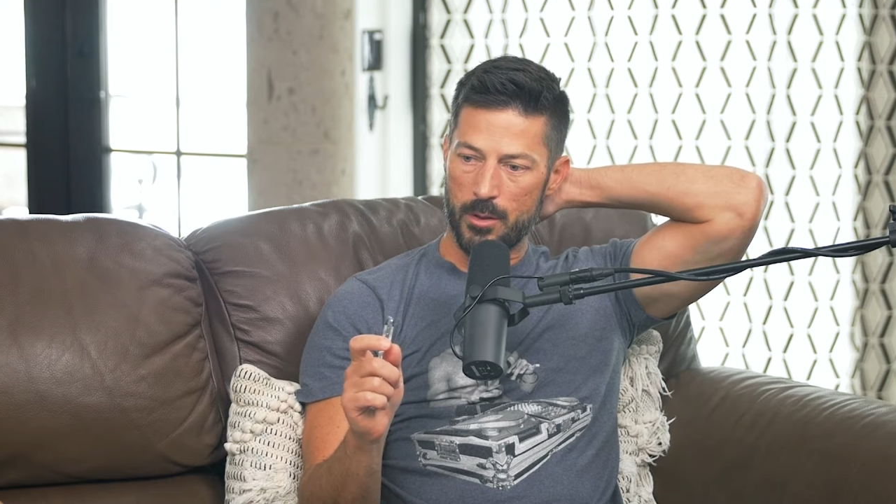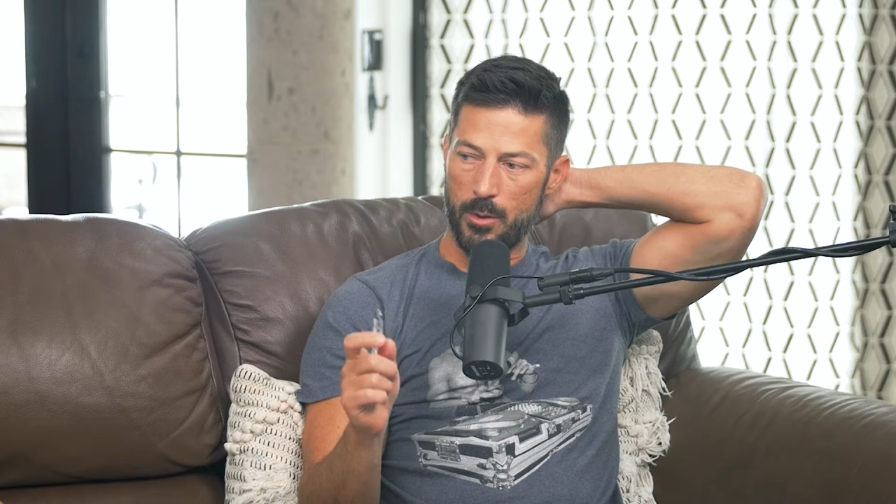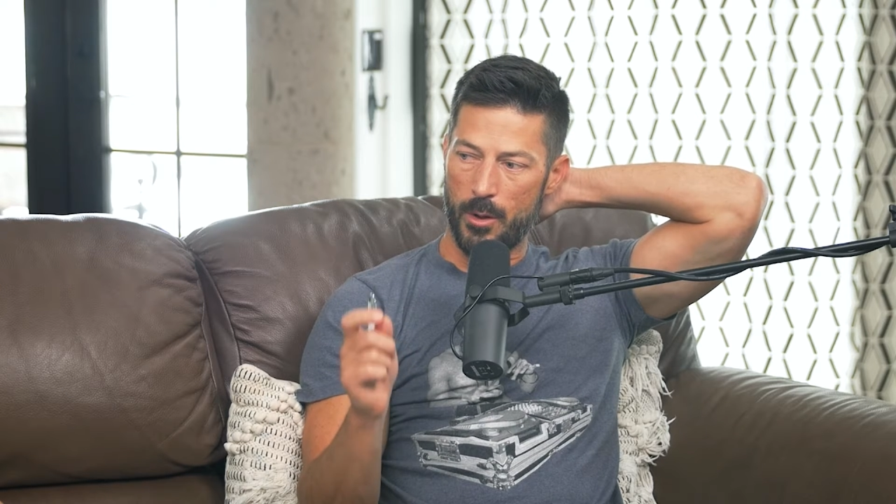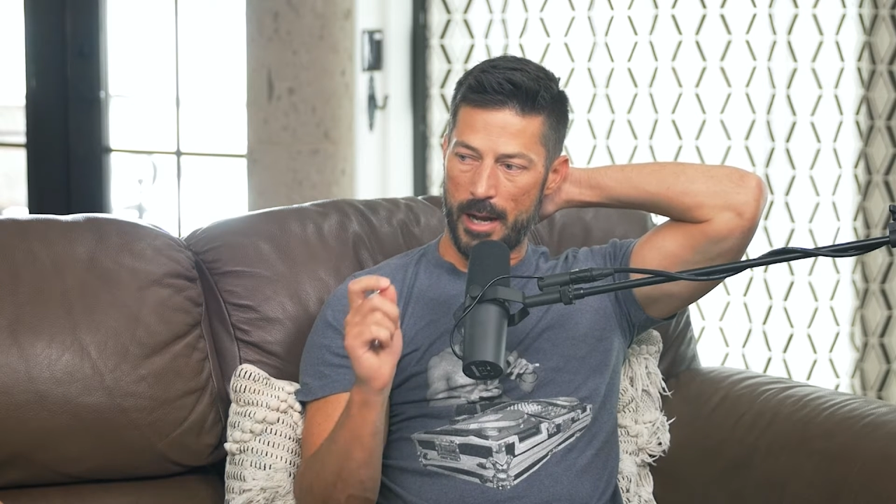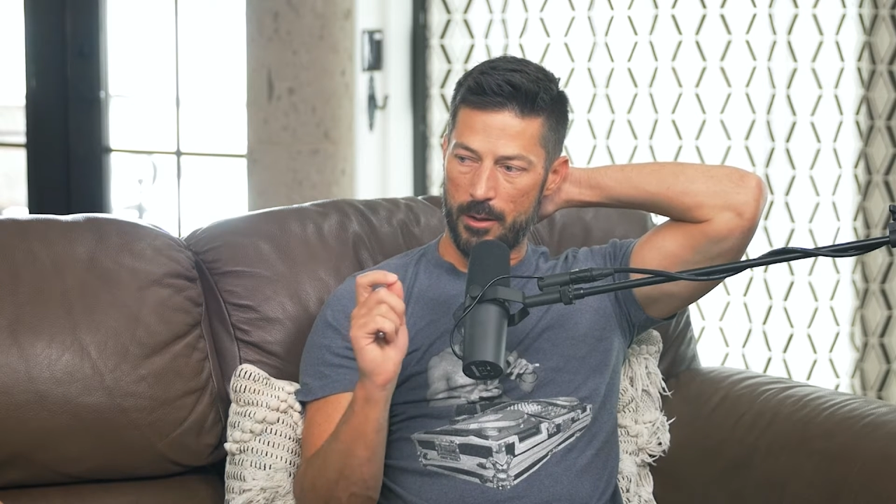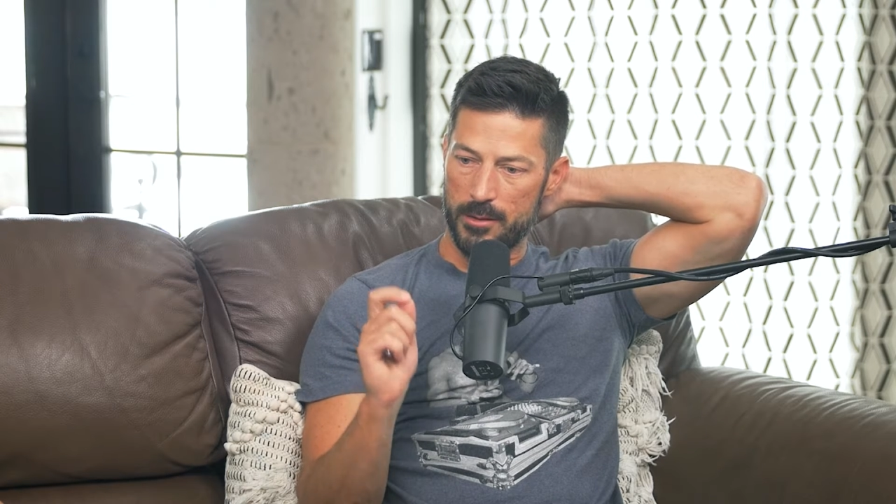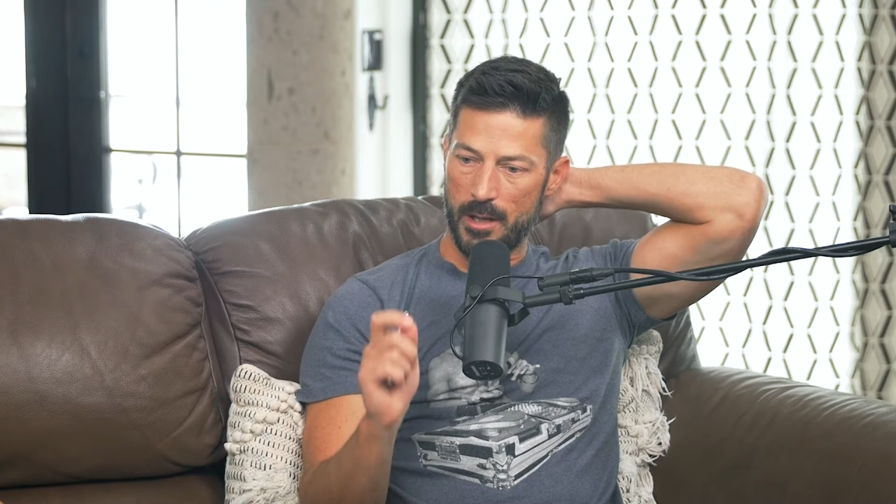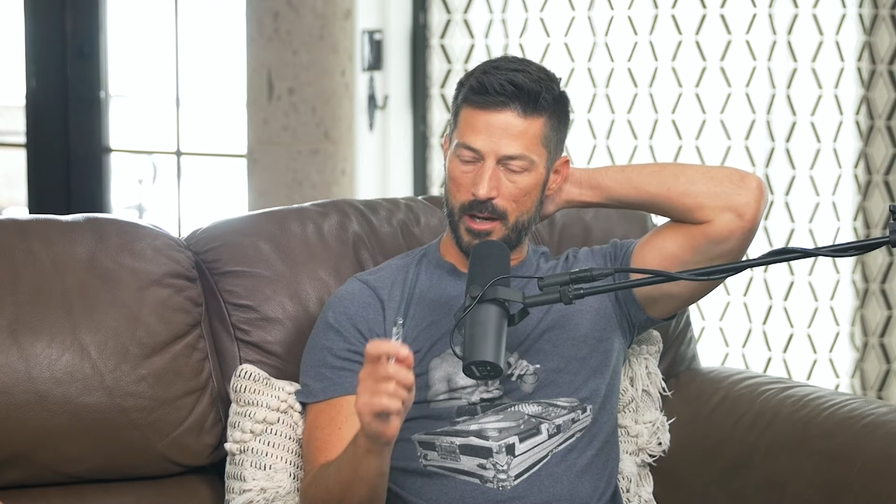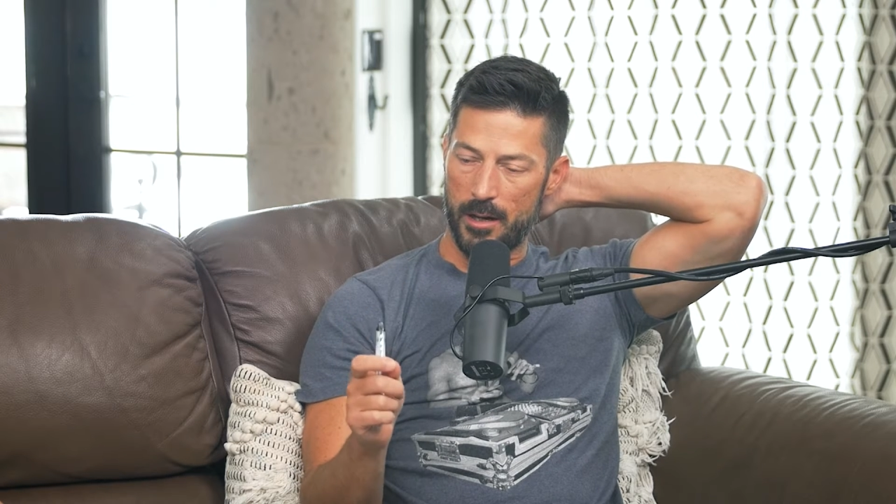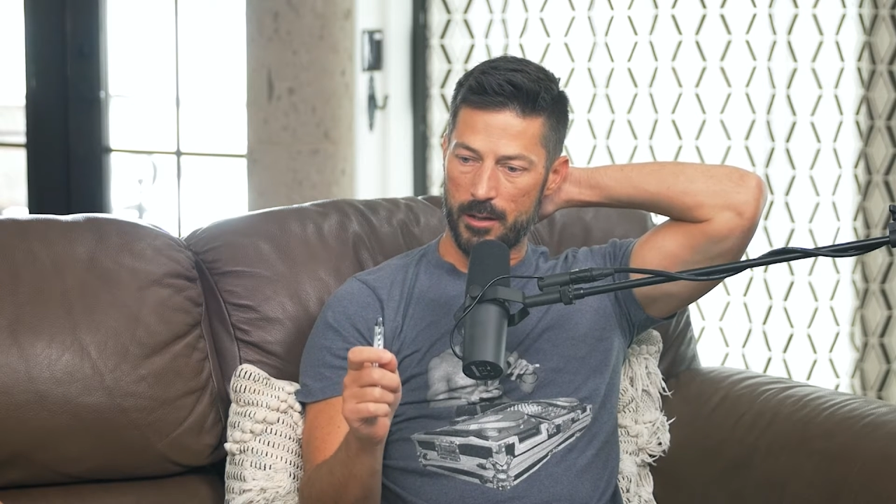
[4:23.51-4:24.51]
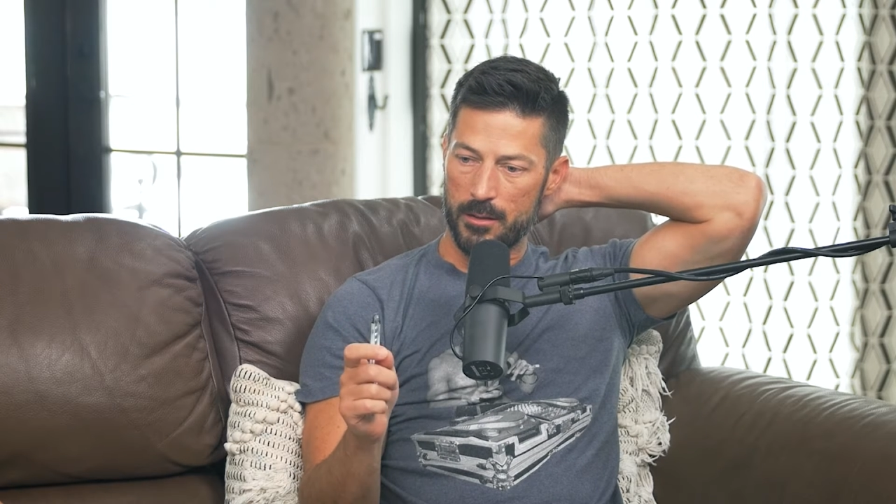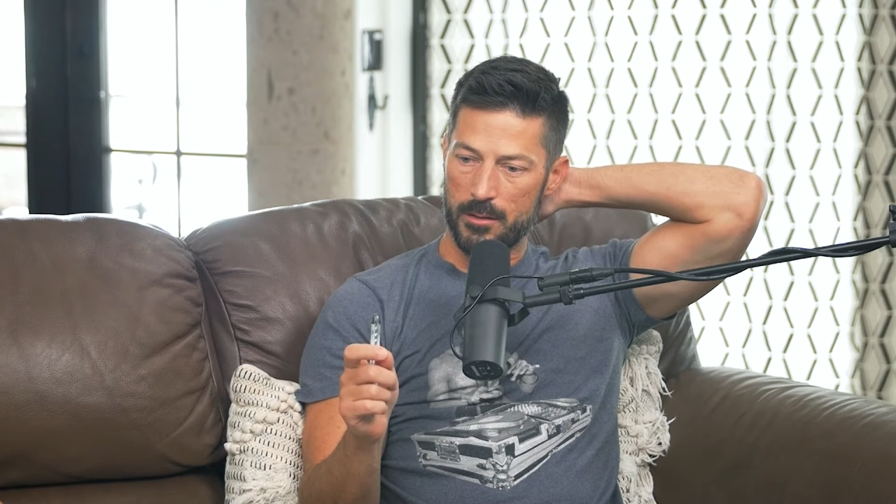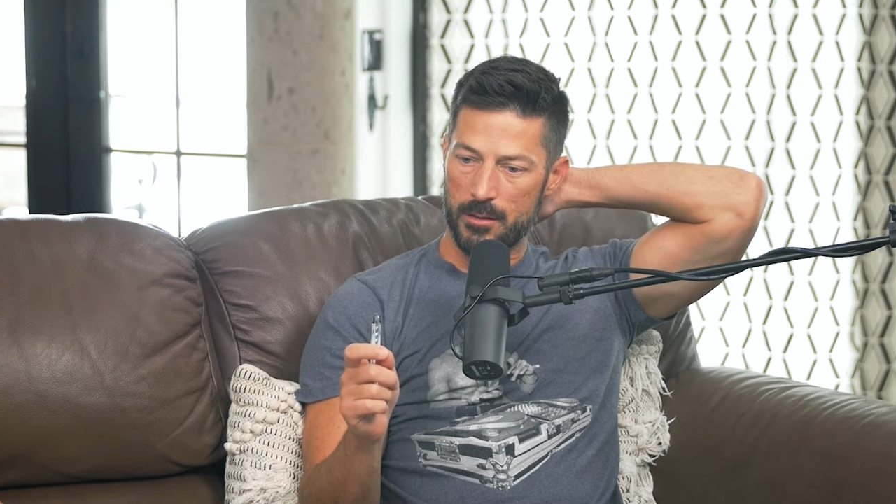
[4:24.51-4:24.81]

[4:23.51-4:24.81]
who are out there,